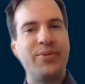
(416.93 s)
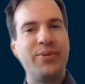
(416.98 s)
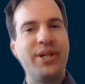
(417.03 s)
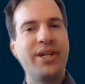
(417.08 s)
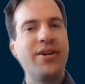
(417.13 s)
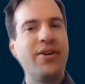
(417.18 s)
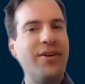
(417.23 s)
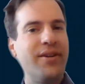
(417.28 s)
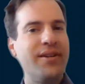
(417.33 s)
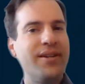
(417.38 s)
We
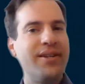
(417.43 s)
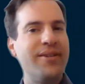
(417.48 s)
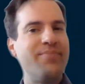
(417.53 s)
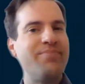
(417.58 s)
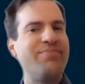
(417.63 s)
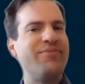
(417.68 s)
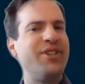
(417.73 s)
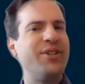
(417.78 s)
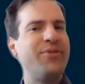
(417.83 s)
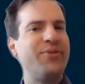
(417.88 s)
call
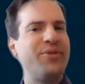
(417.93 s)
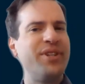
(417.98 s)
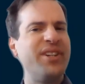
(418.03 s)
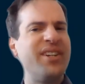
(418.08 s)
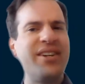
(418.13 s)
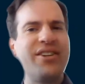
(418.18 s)
them different